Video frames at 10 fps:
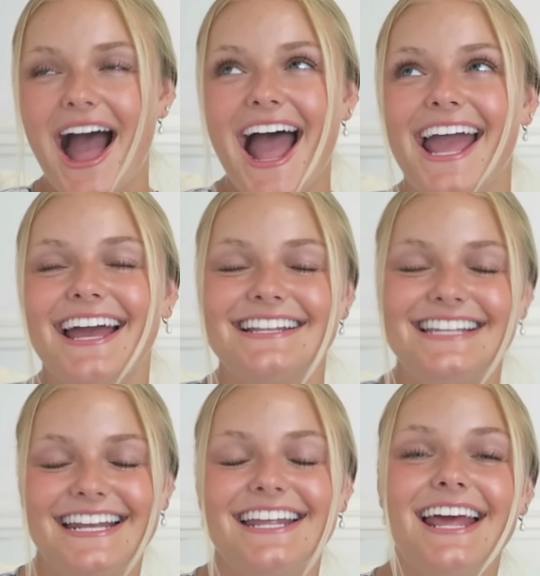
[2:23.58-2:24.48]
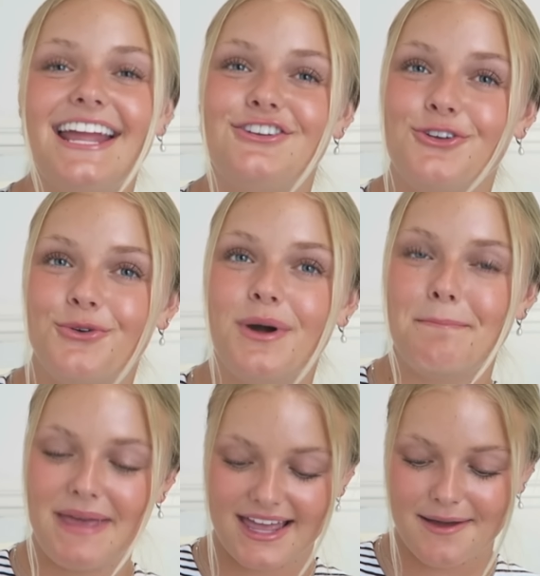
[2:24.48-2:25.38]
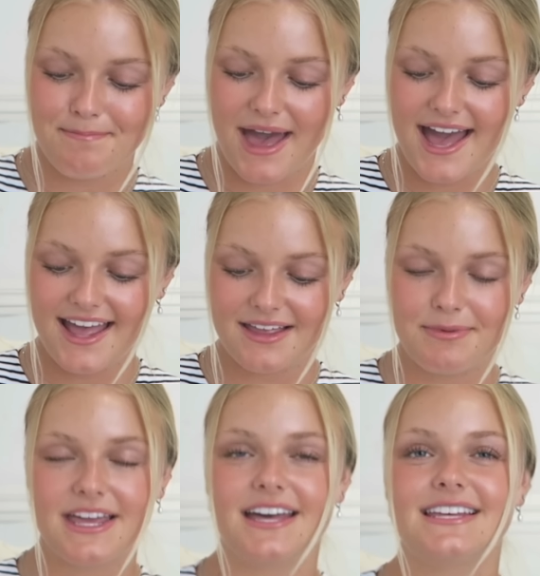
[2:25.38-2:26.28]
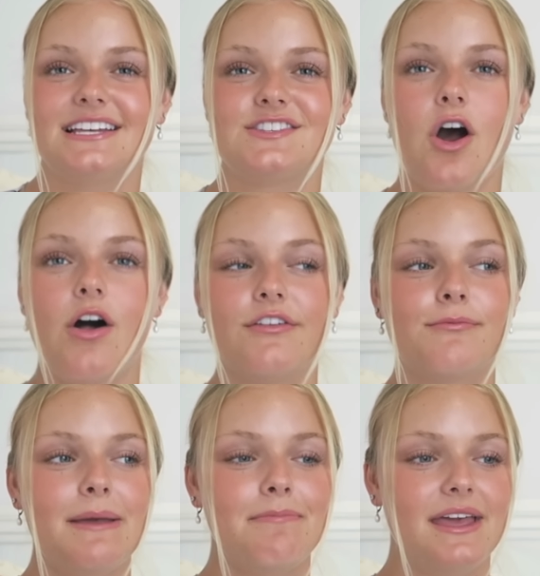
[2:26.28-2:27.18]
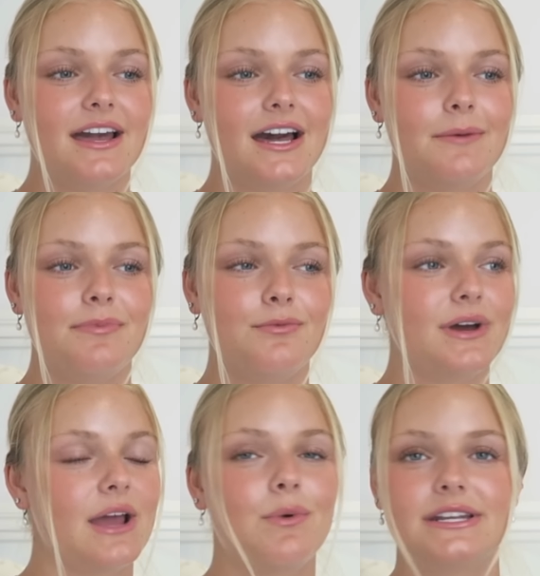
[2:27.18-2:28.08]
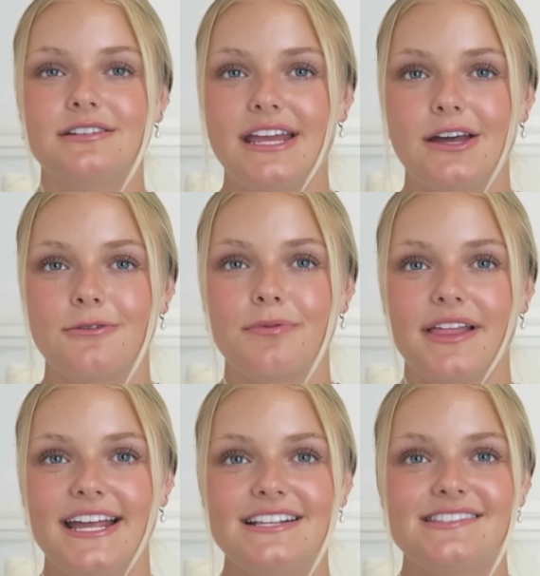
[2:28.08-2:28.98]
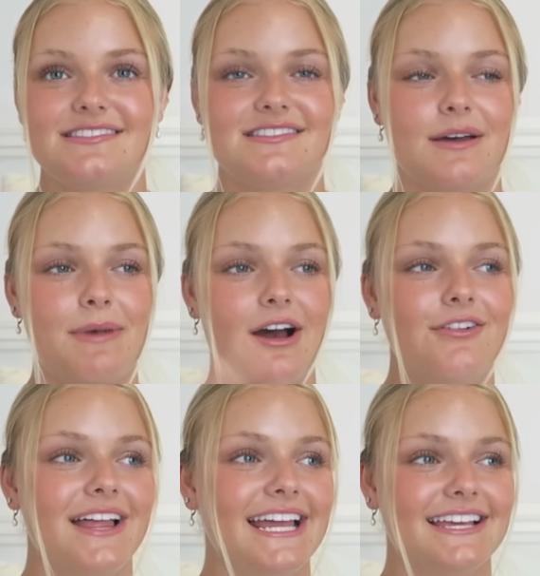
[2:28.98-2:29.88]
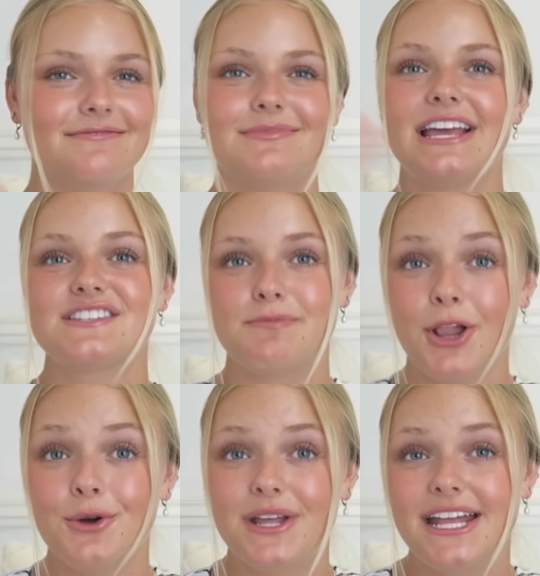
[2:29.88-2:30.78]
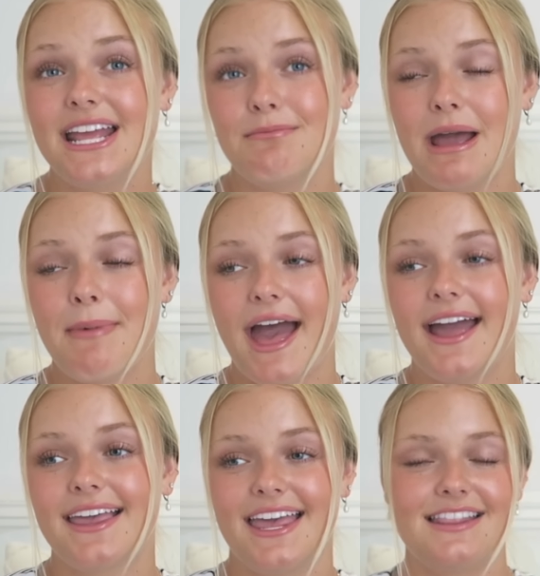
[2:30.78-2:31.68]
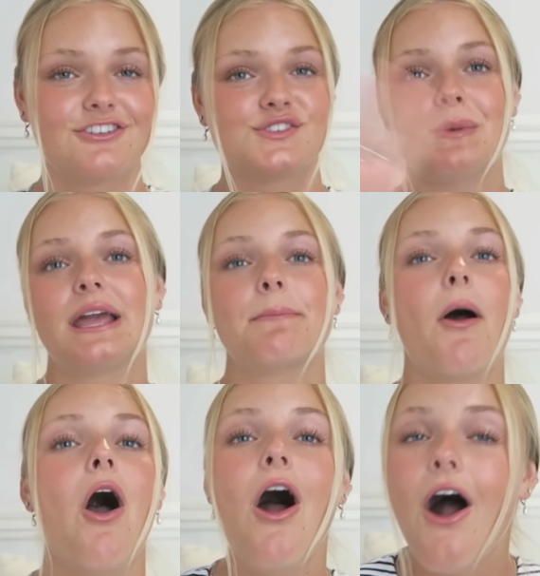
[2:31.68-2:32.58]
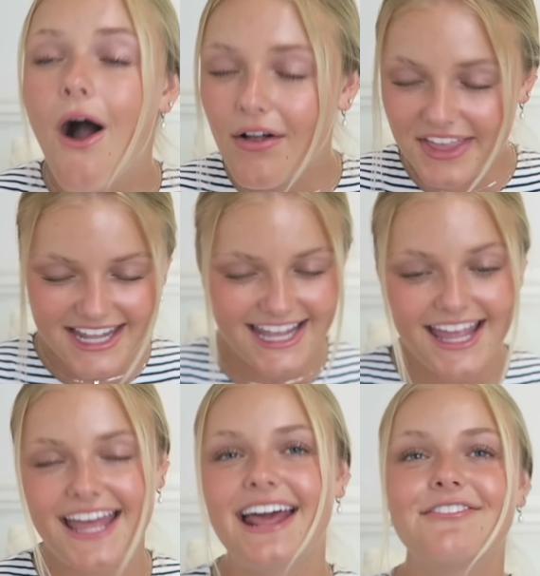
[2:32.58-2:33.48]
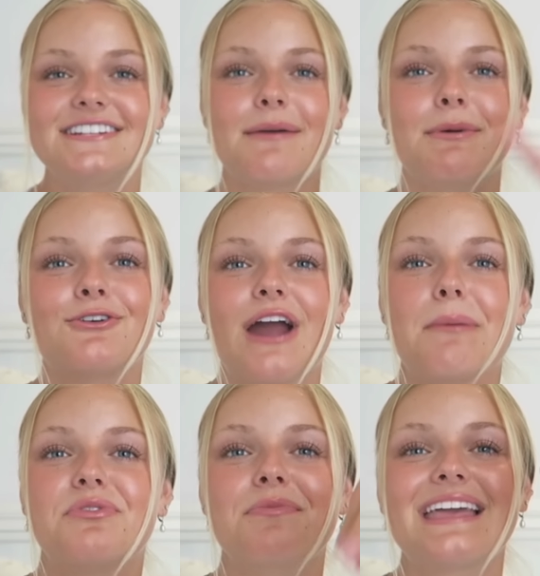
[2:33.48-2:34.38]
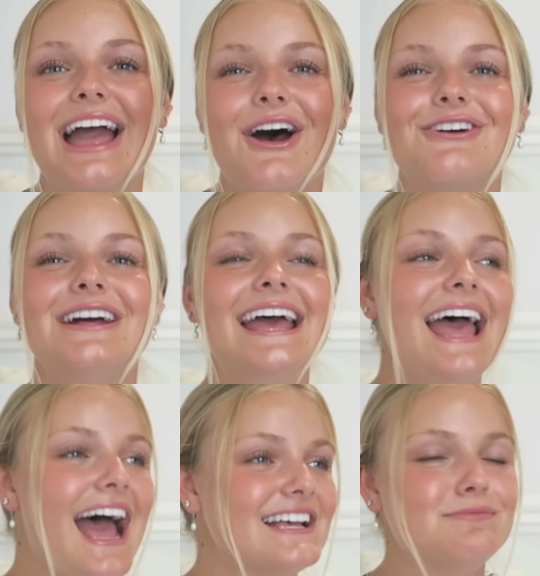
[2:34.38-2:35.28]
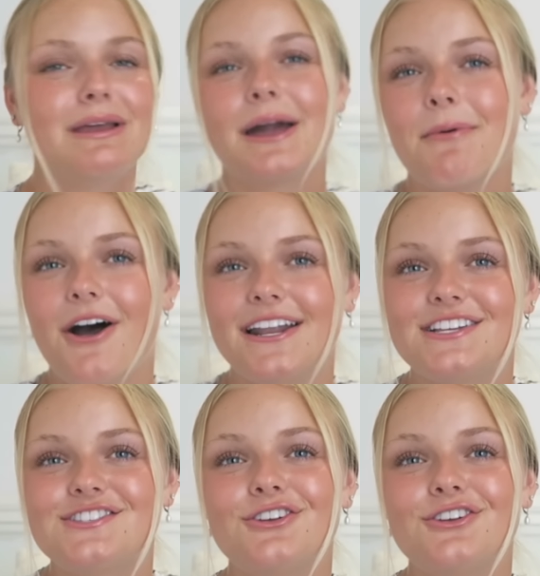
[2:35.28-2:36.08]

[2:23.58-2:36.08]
I needed a new makeup bag because all of my makeup when I went on airplanes somehow like exploded in my bag, and there's makeup all in it, and every time I grab something out has makeup on it.